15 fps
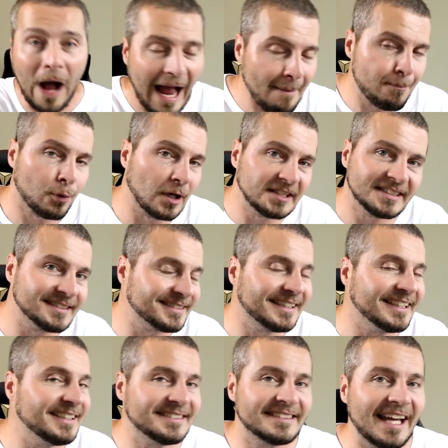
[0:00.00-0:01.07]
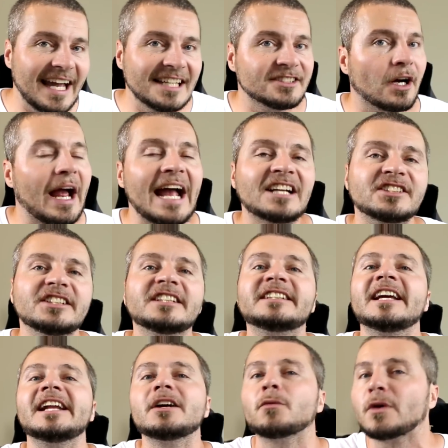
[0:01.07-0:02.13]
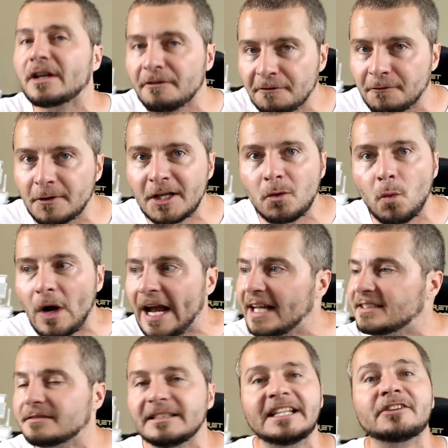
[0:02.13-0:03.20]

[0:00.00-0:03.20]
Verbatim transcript: why prisons these days are actually getting rid of free weights,